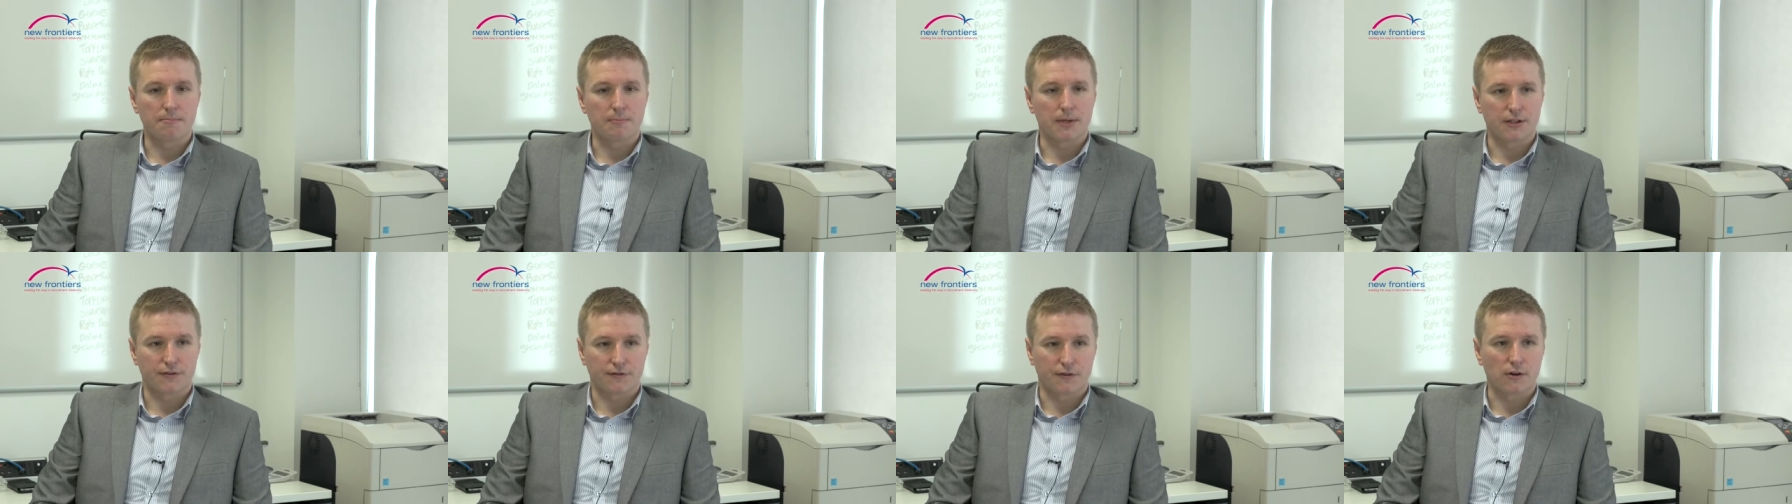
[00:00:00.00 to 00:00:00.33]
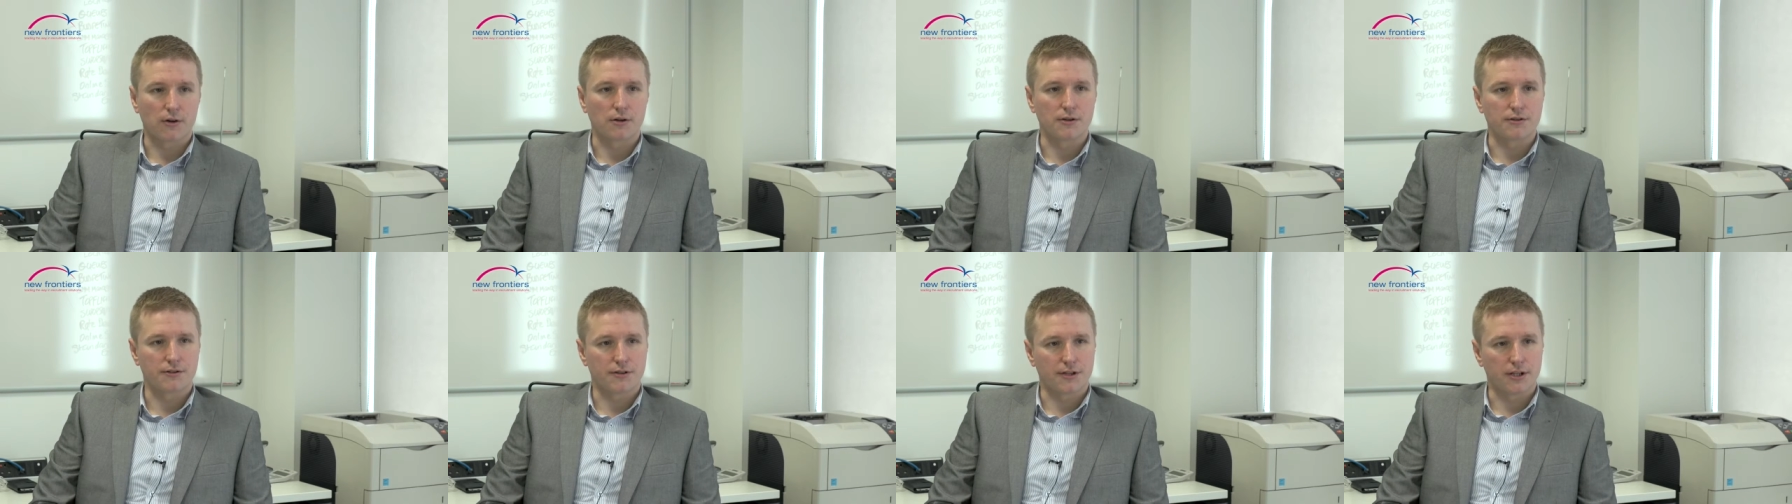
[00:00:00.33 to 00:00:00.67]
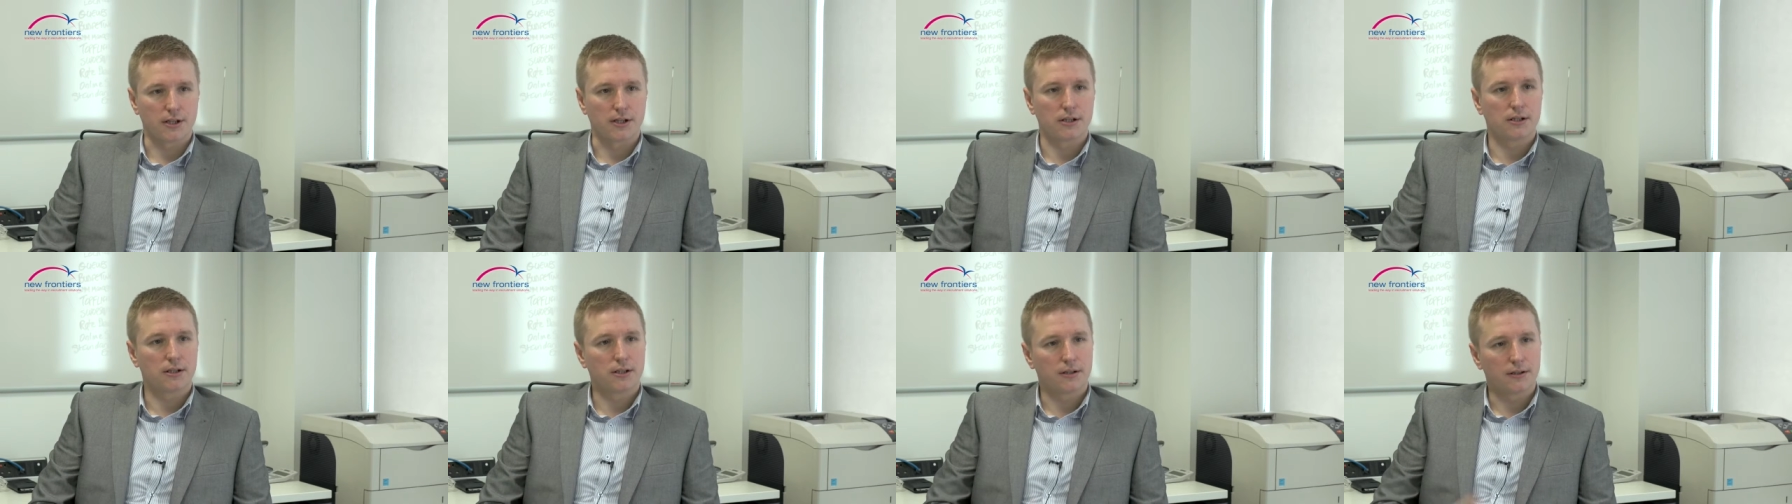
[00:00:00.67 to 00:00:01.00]
as far as
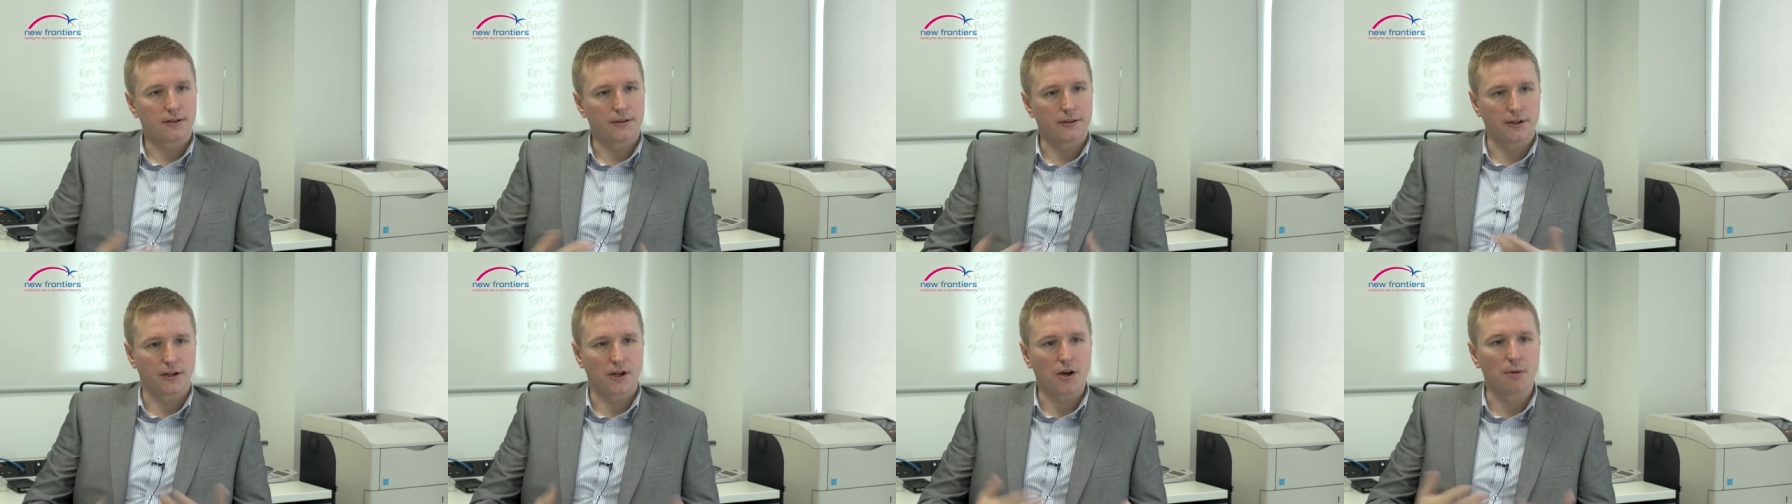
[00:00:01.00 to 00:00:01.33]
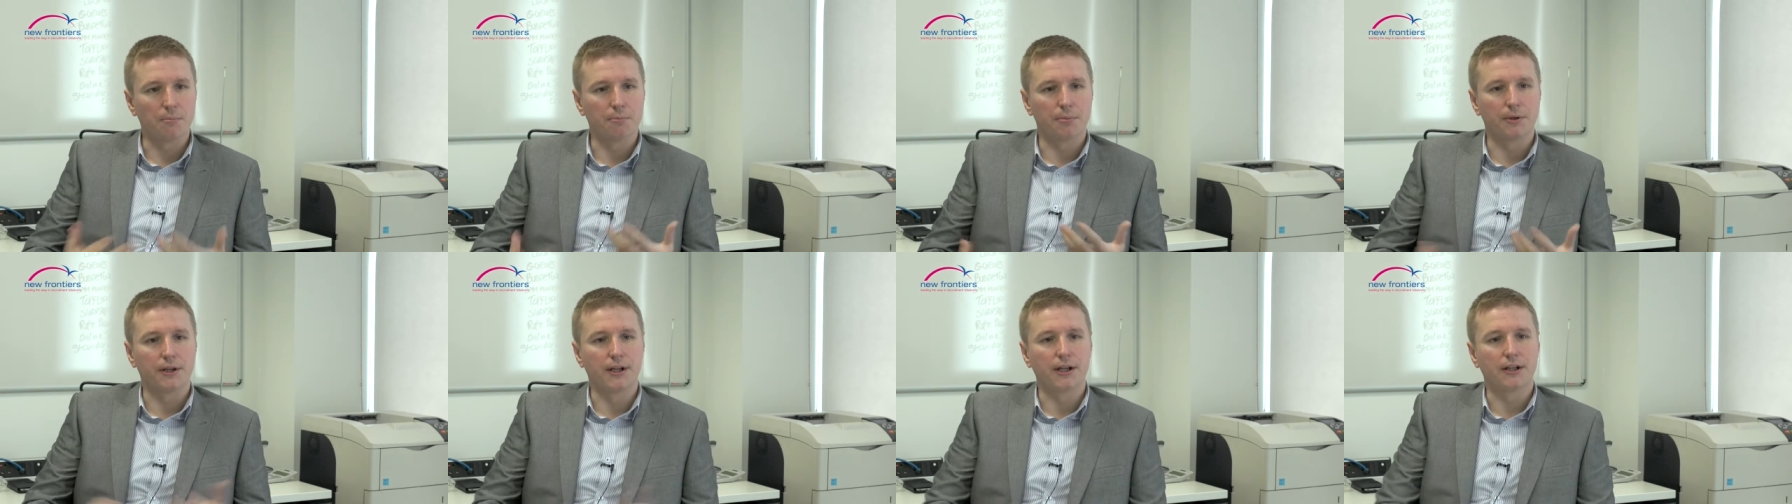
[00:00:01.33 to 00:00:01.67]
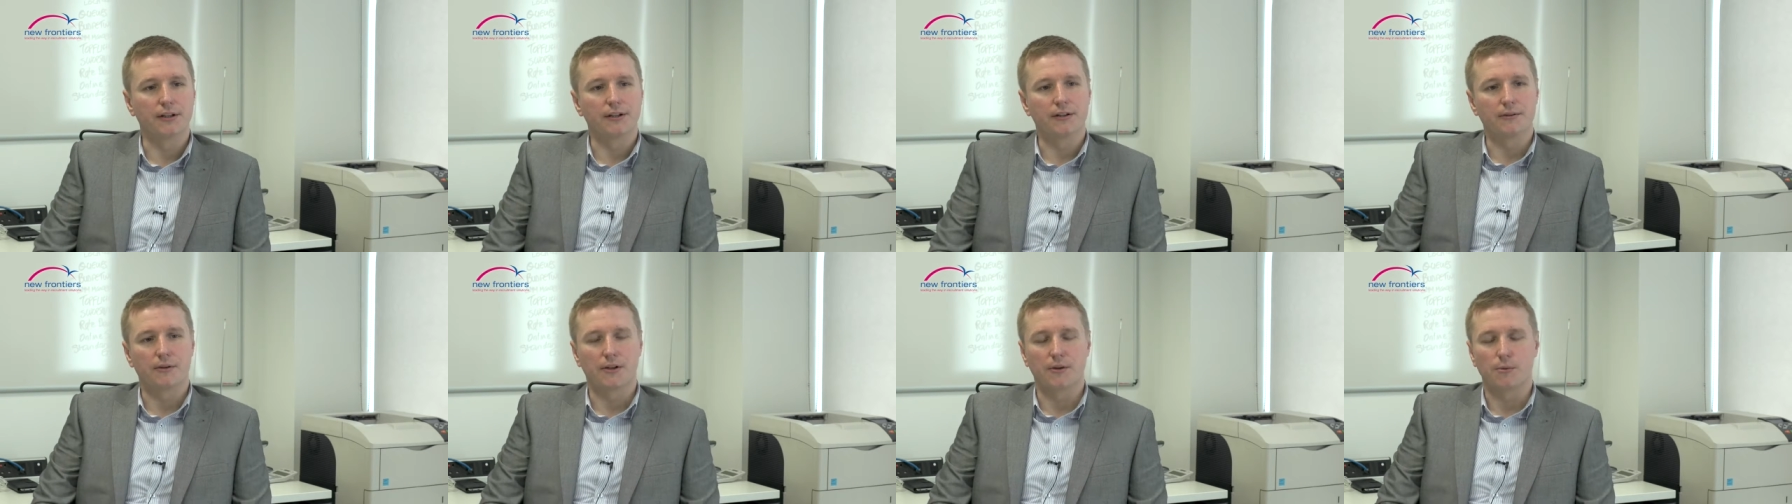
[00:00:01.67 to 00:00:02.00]
the company
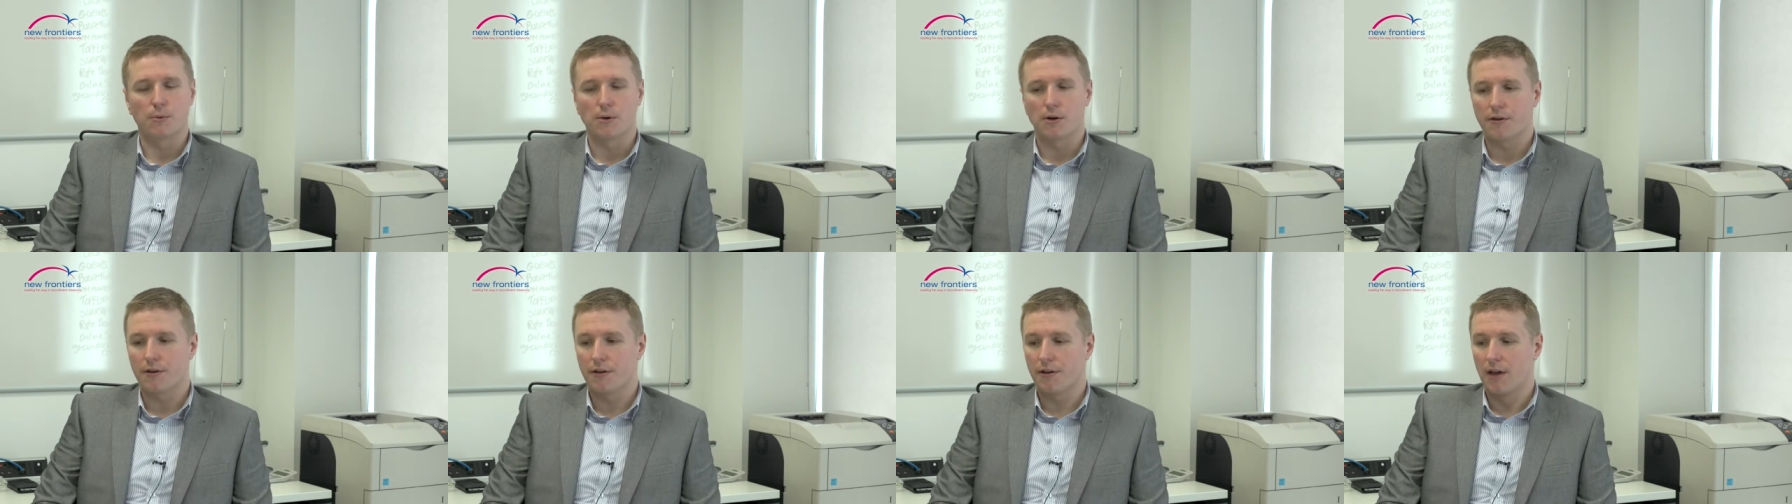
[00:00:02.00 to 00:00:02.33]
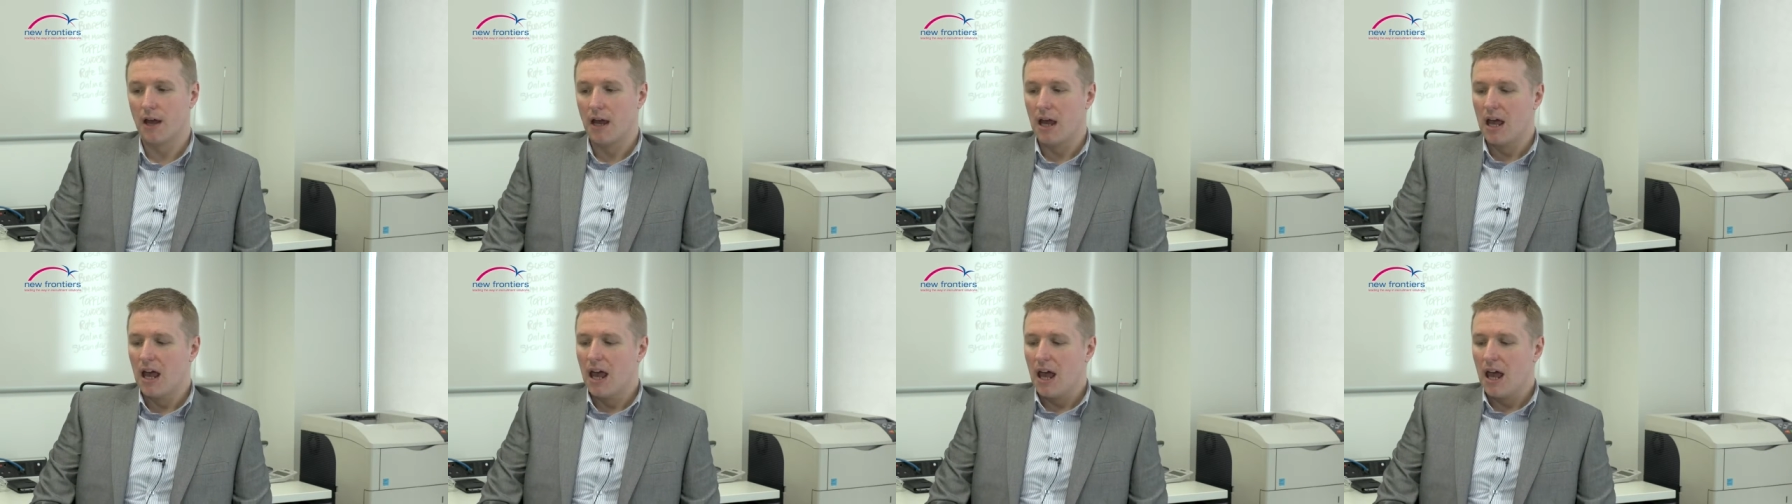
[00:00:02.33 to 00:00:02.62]
and the worth.